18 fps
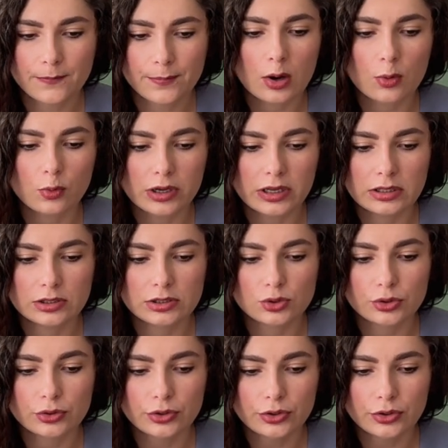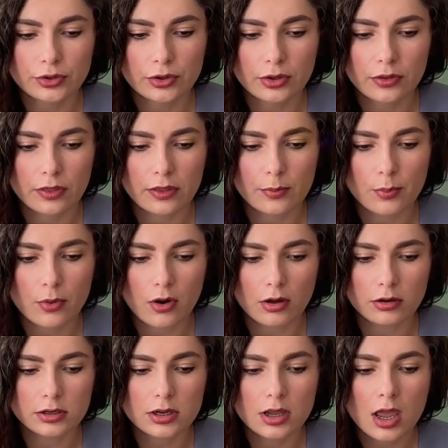Queen took the
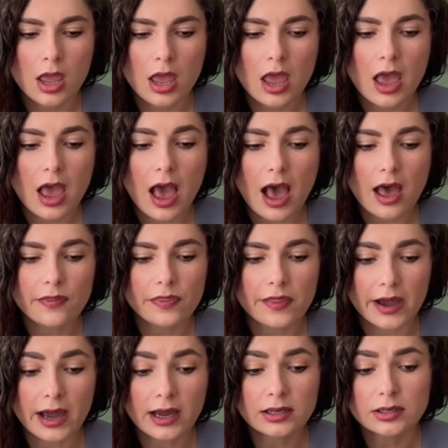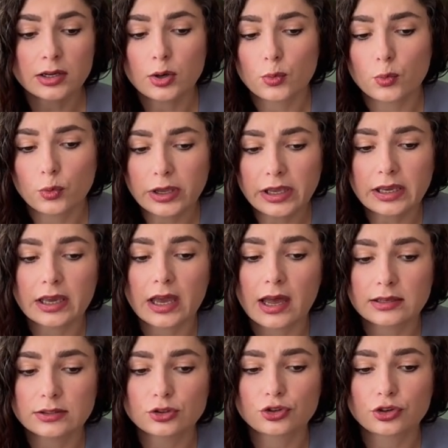pawn, and then we
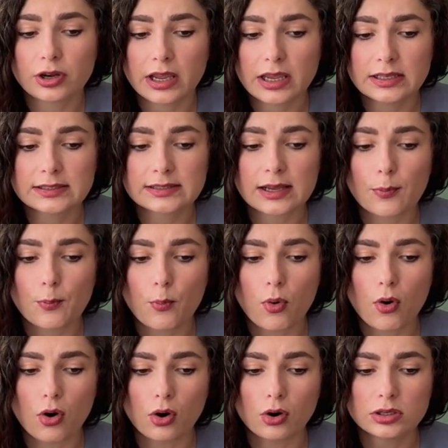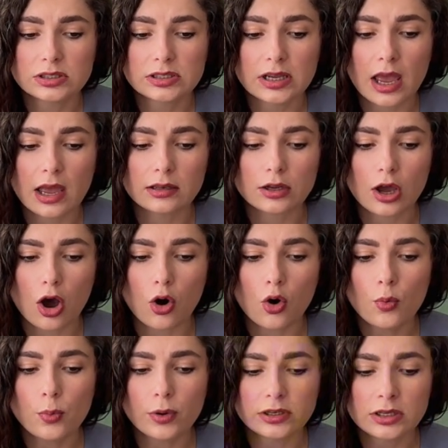can trade some pawns and
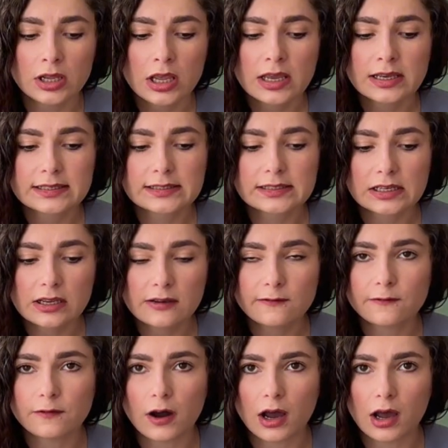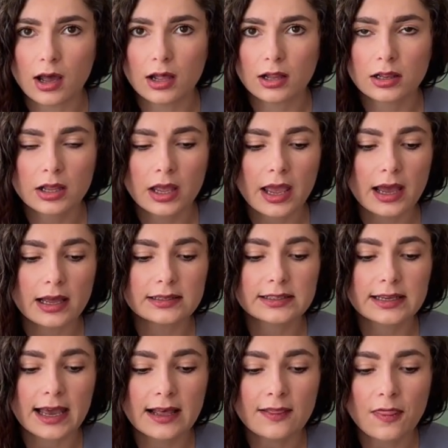open c-file and
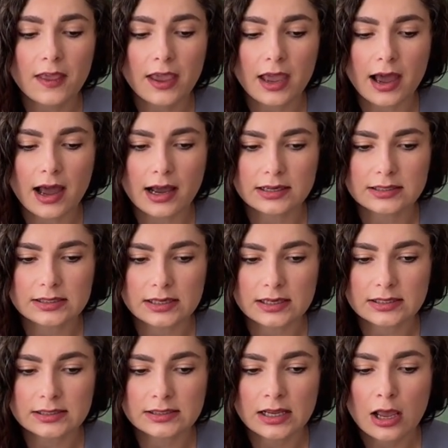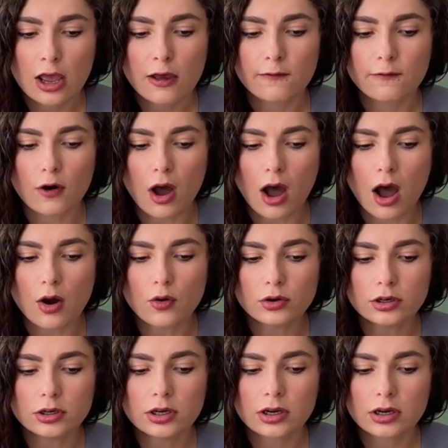get the access for
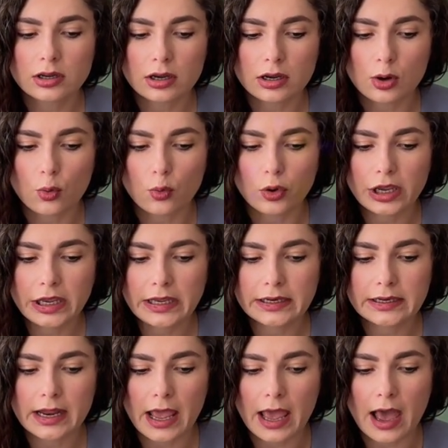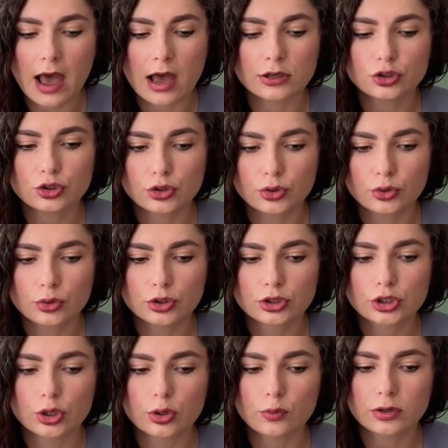our queen and rook
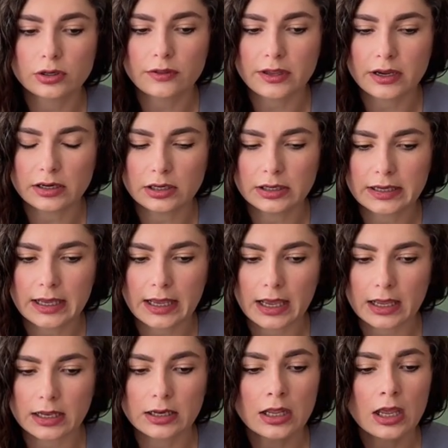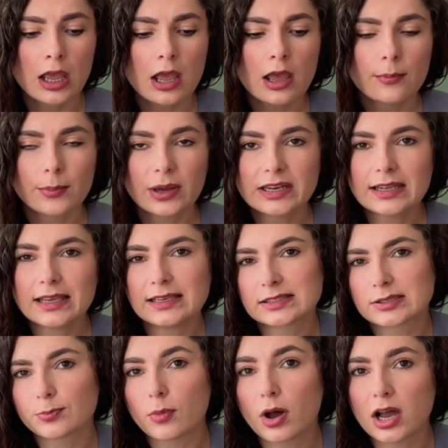toward their king, but
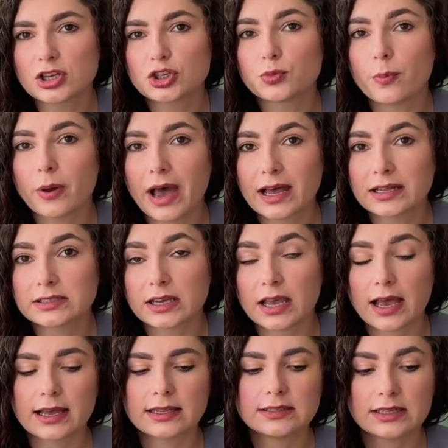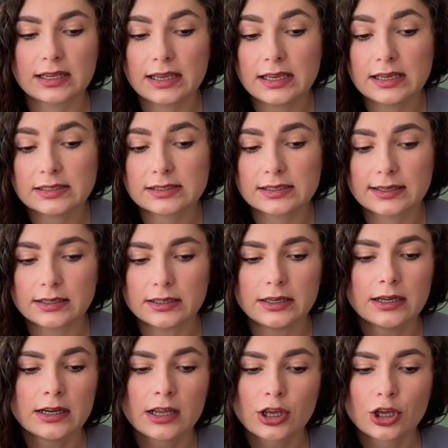it's much better and
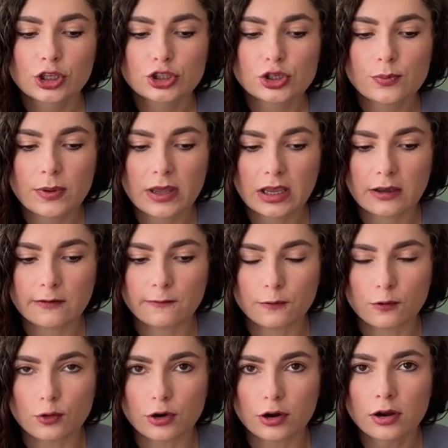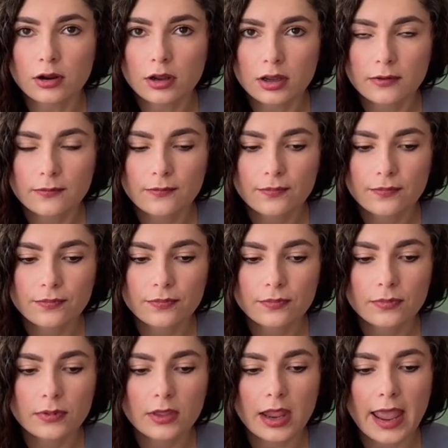easier to make a fork
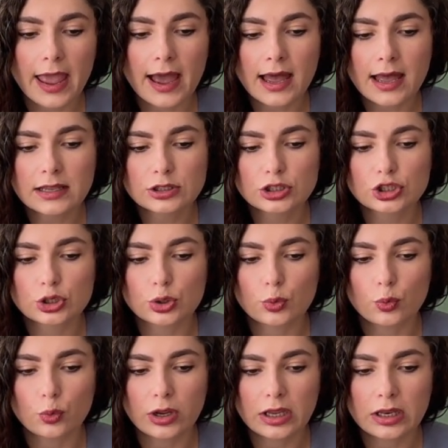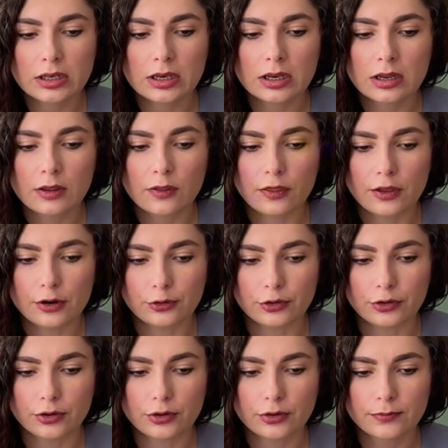and to win the
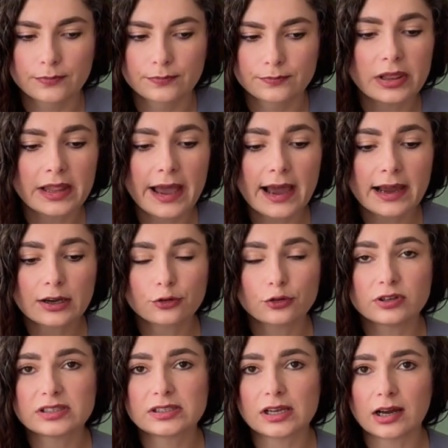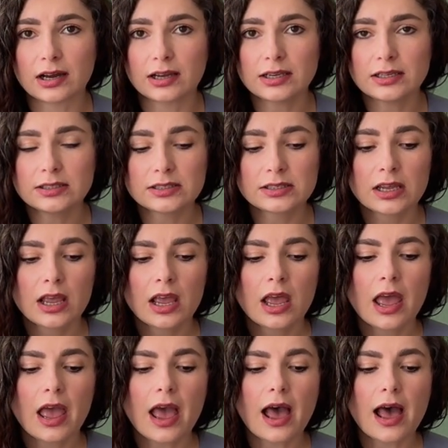rook. Black resigned
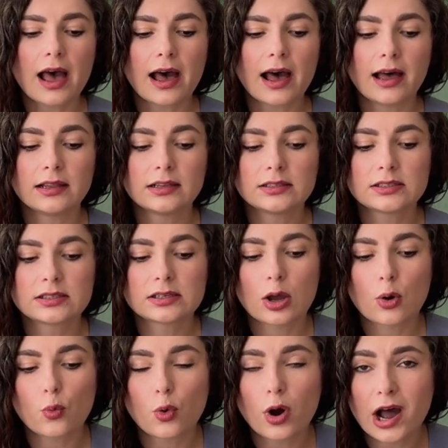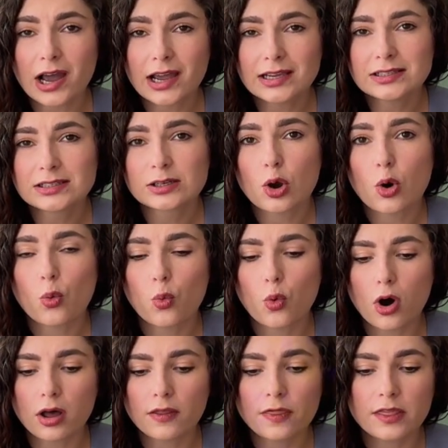and white
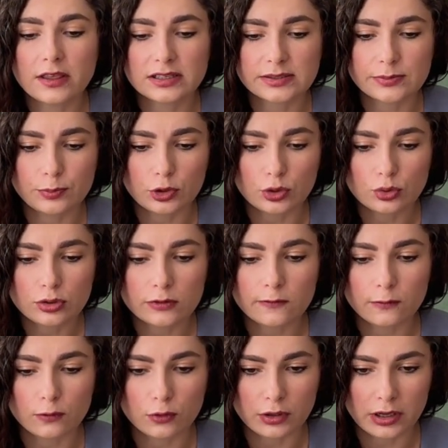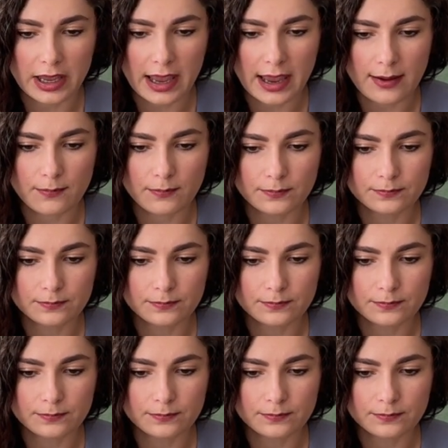won this beautiful game.